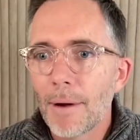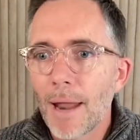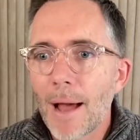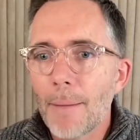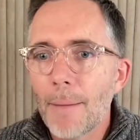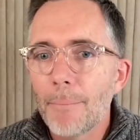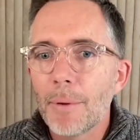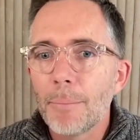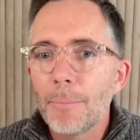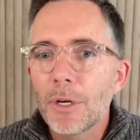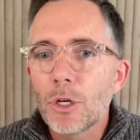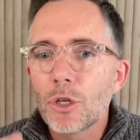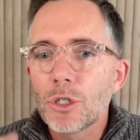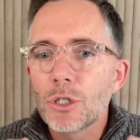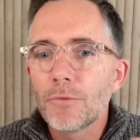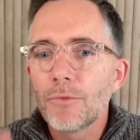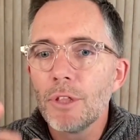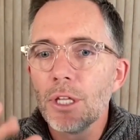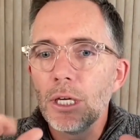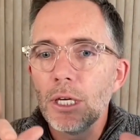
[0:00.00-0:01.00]
up. But because
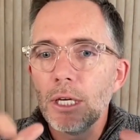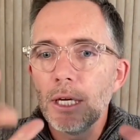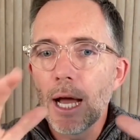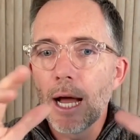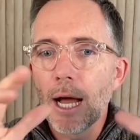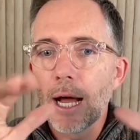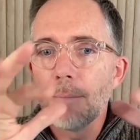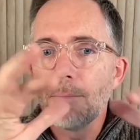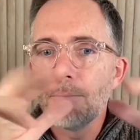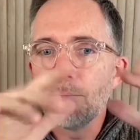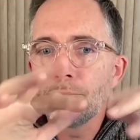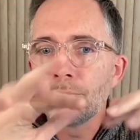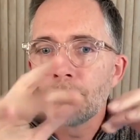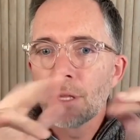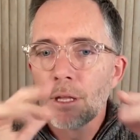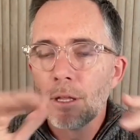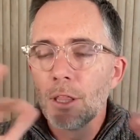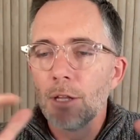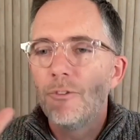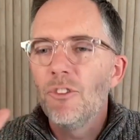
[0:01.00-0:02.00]
of the
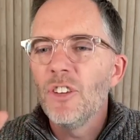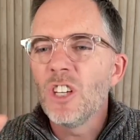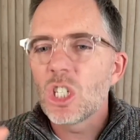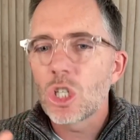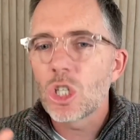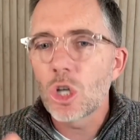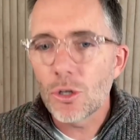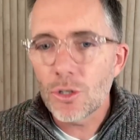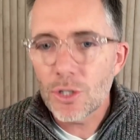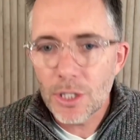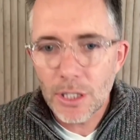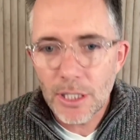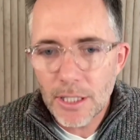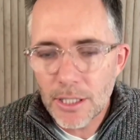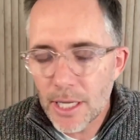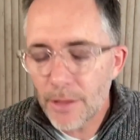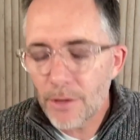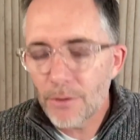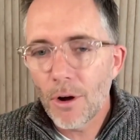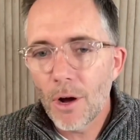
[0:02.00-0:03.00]
viscosity, is
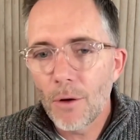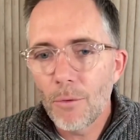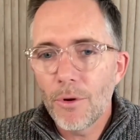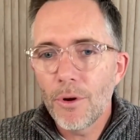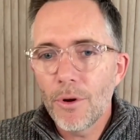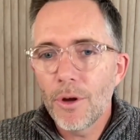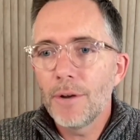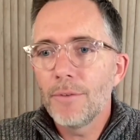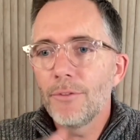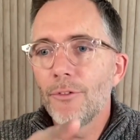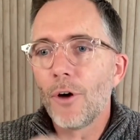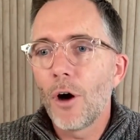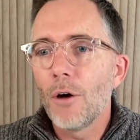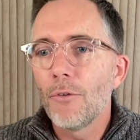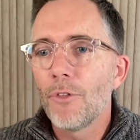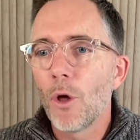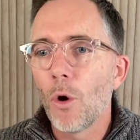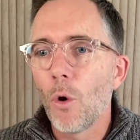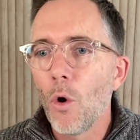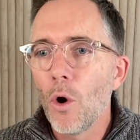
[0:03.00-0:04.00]
that the right word,
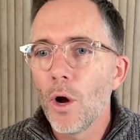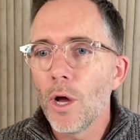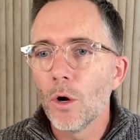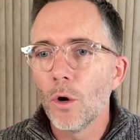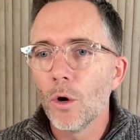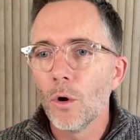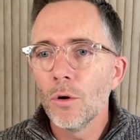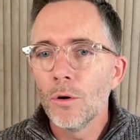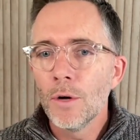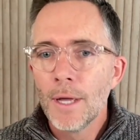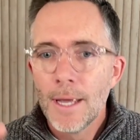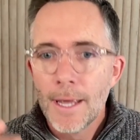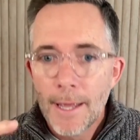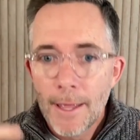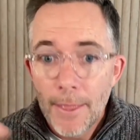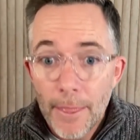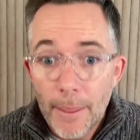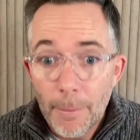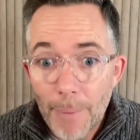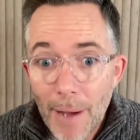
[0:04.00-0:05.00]
of the oil,
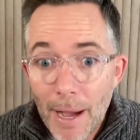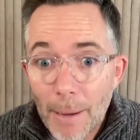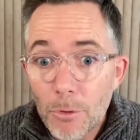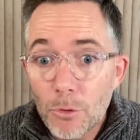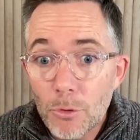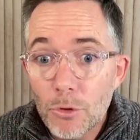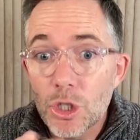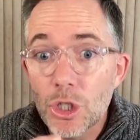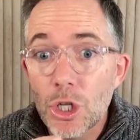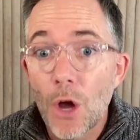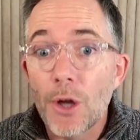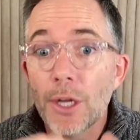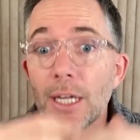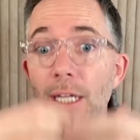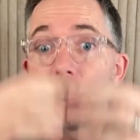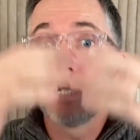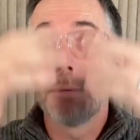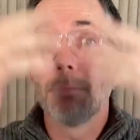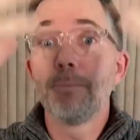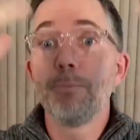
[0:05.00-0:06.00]
the bubbles don't
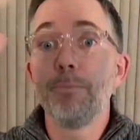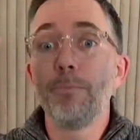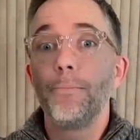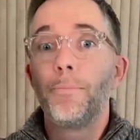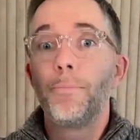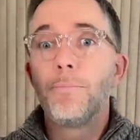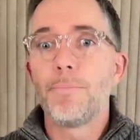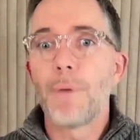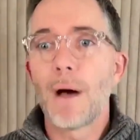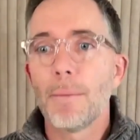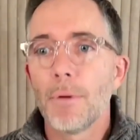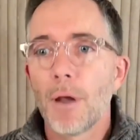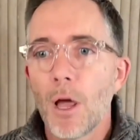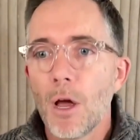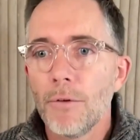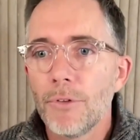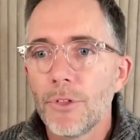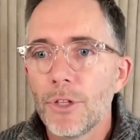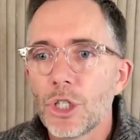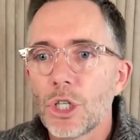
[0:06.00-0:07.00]
get to bubble
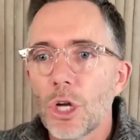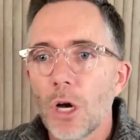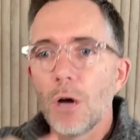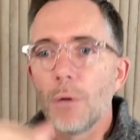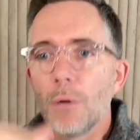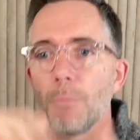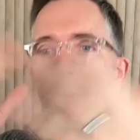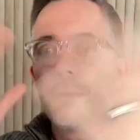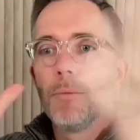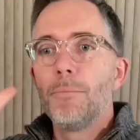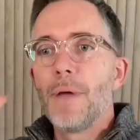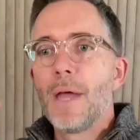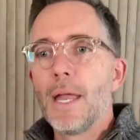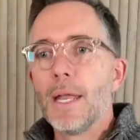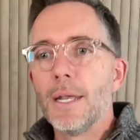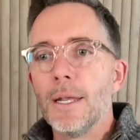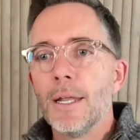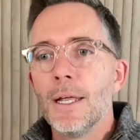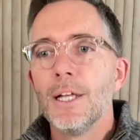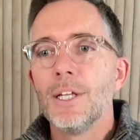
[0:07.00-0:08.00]
over the top, Ben.
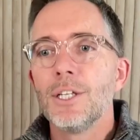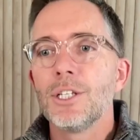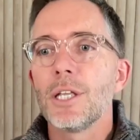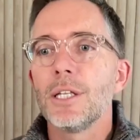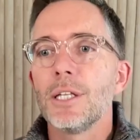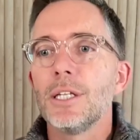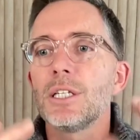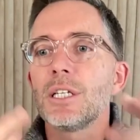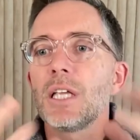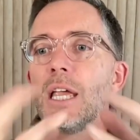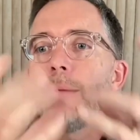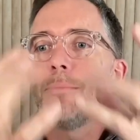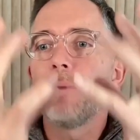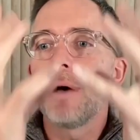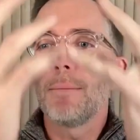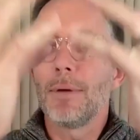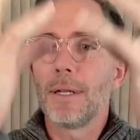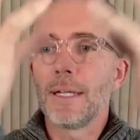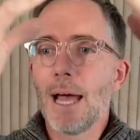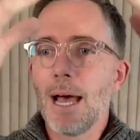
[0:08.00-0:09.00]
So they just keep
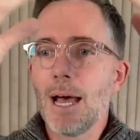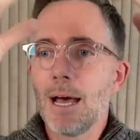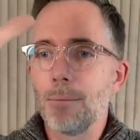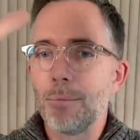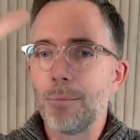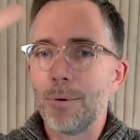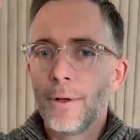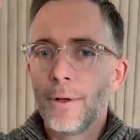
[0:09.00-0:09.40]
bubbling up.